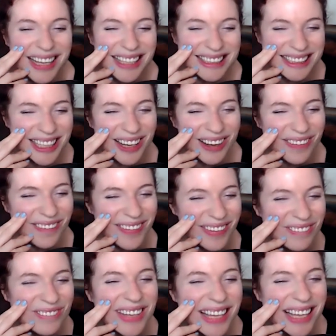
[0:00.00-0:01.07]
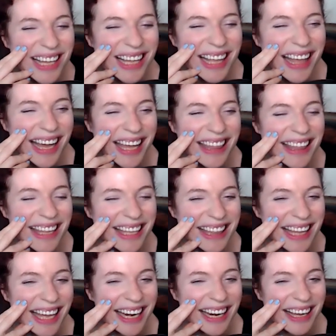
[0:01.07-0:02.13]
So I think
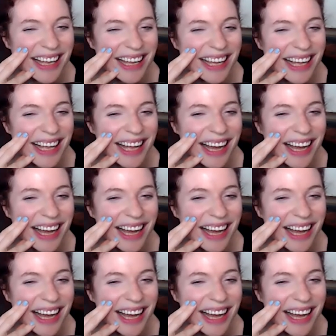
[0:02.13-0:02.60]
that